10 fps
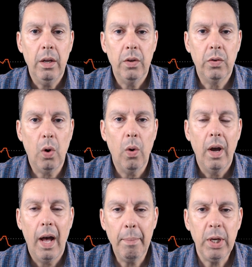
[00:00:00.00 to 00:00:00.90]
So
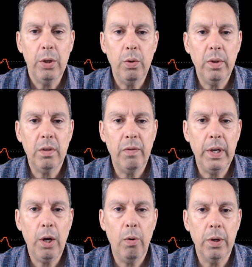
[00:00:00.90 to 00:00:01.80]
I'm going to do this
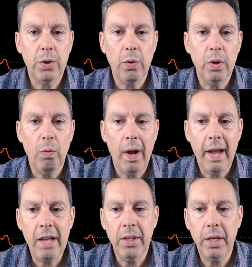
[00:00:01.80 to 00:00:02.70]
video and show you why
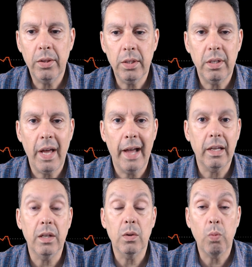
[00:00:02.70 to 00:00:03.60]
I think this stock
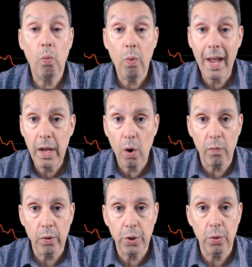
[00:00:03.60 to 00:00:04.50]
is way
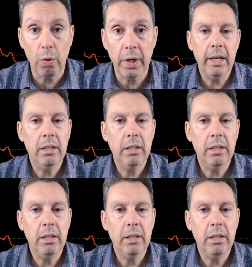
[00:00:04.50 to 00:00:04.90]
over shorted.